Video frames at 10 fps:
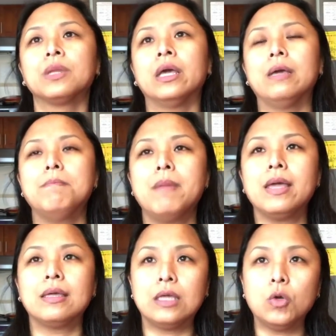it
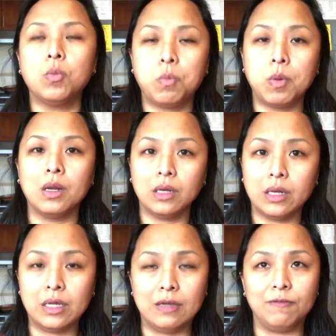make you
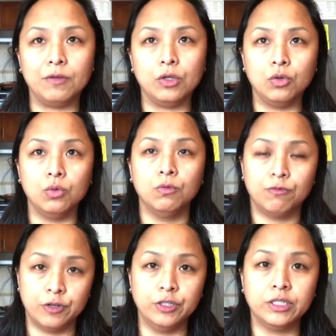believe you
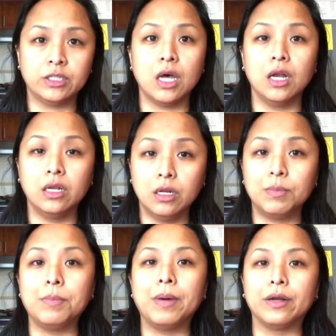first a little
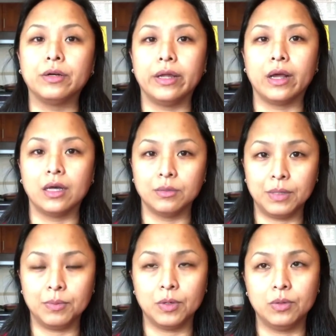bit better than other
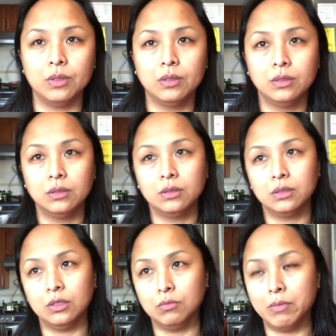people.
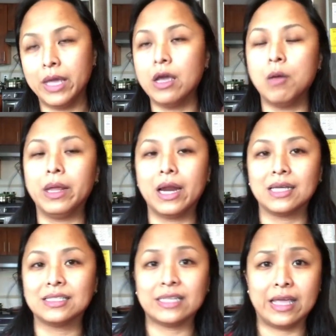You may or may
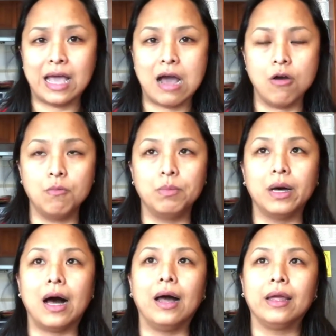not say it out,
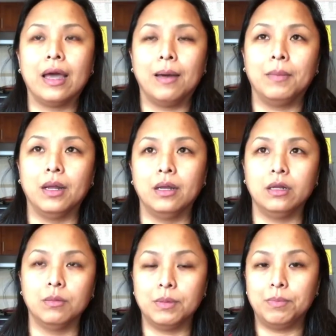but I am a
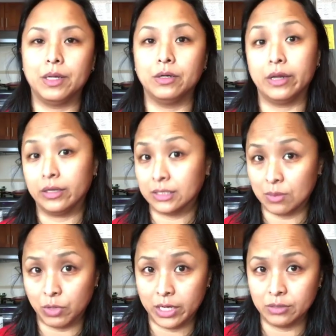little bit better than
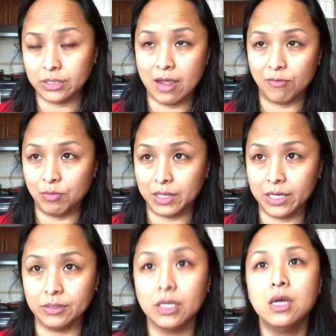someone else, everybody
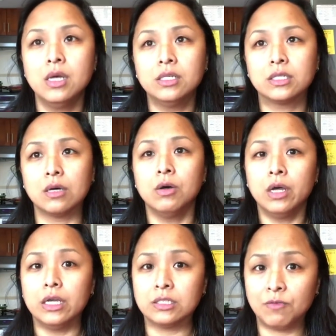else. So
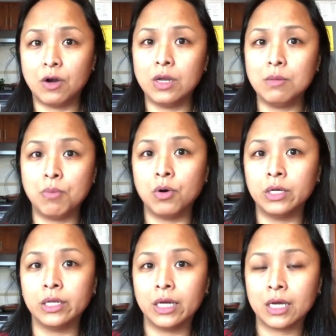it's very
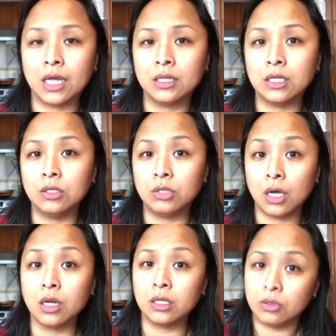important that I continue
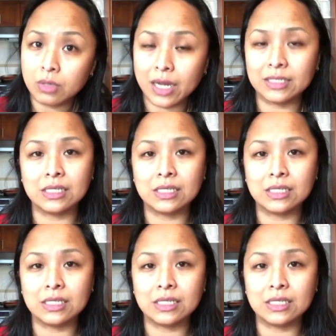telling you guys